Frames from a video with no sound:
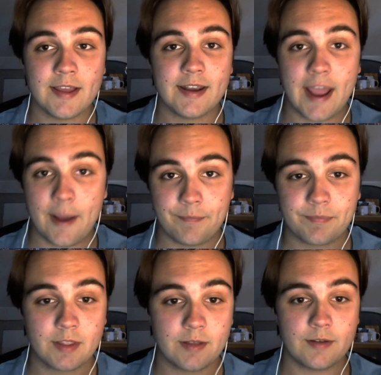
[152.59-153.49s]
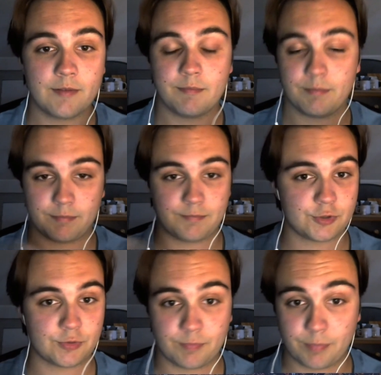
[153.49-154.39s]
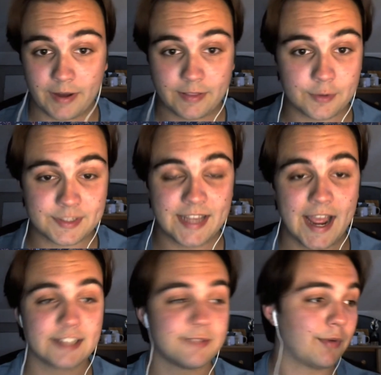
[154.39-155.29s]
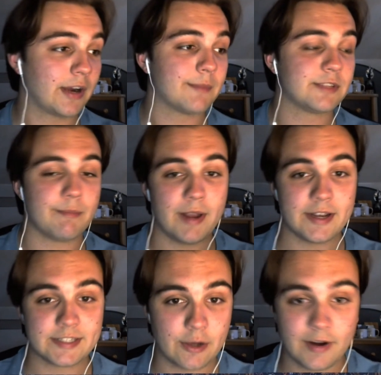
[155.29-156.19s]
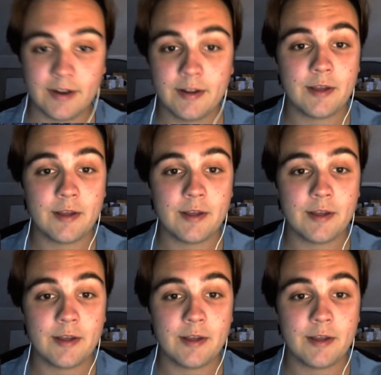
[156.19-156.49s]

Now, bring those stats, bring them to Minnesota,